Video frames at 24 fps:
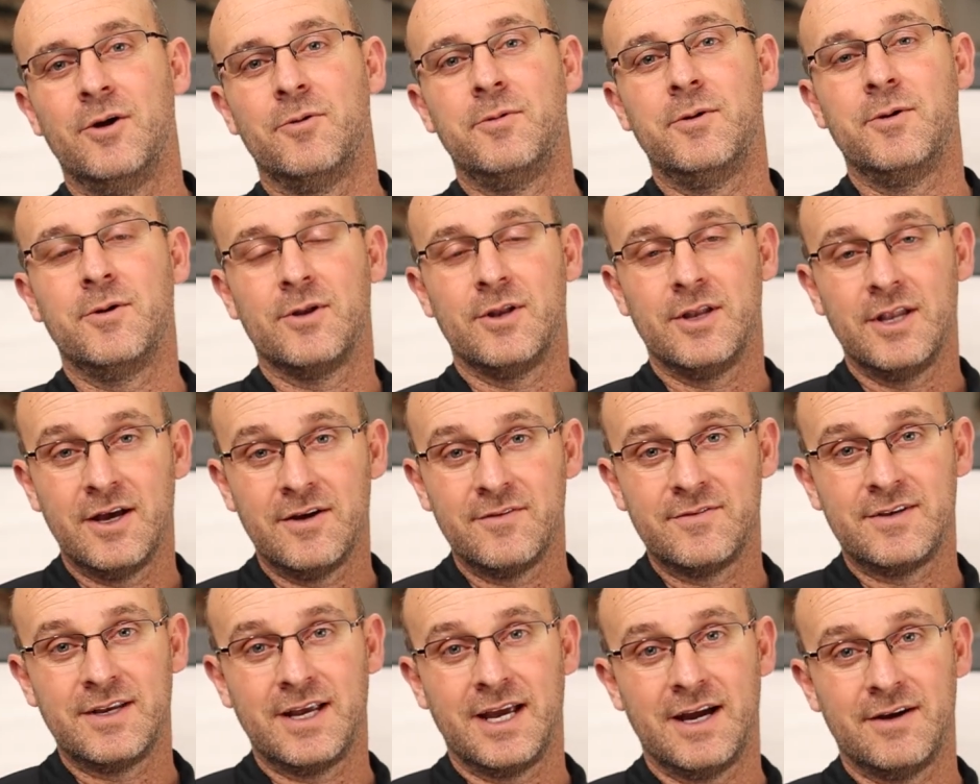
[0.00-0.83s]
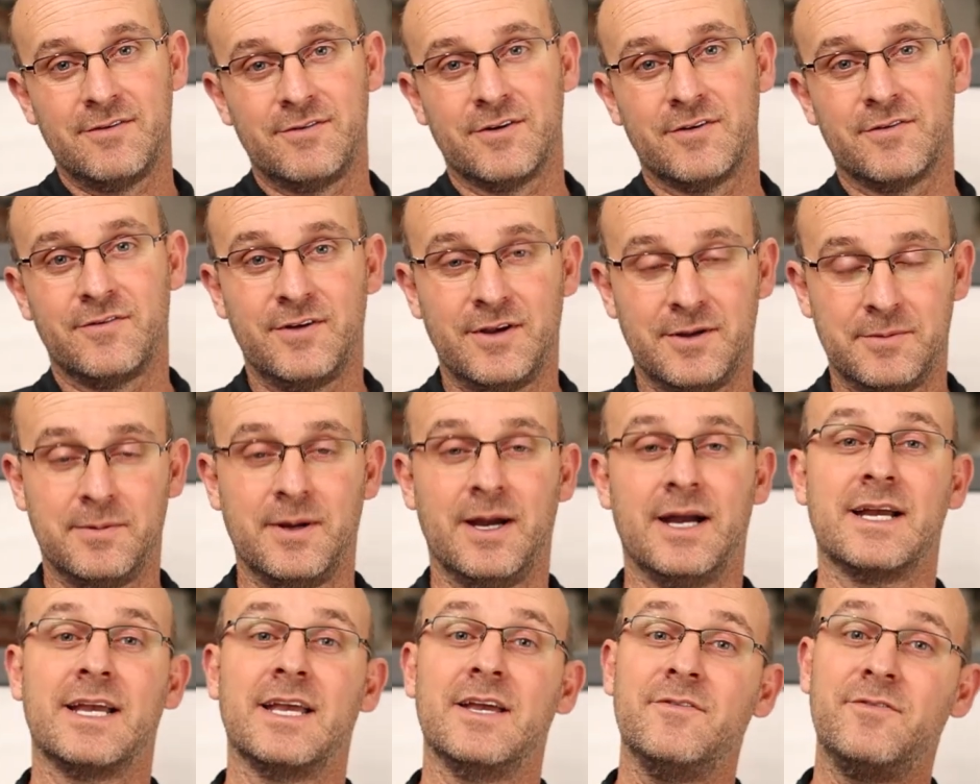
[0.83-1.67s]
We would love to have your
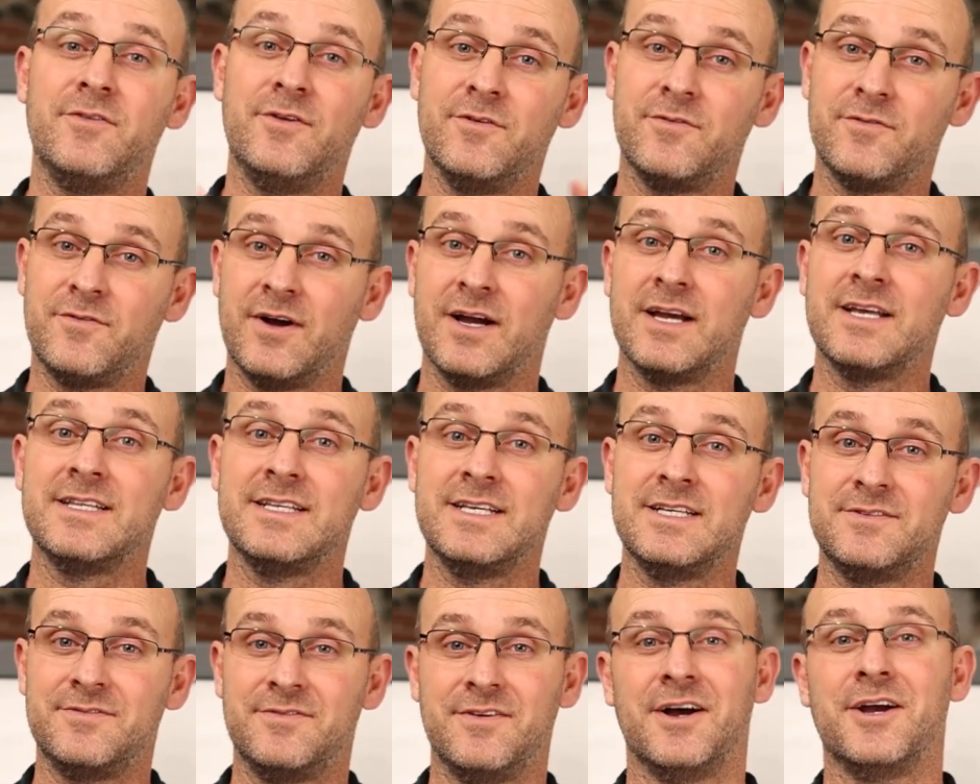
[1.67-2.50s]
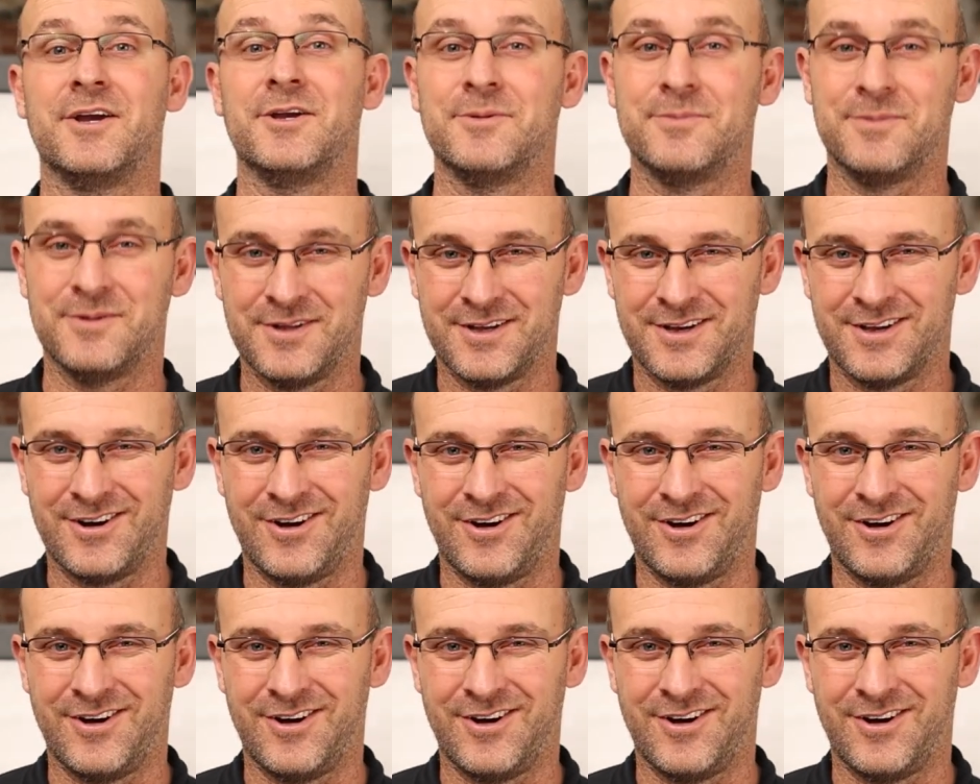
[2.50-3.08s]
feedback if you find these valuable at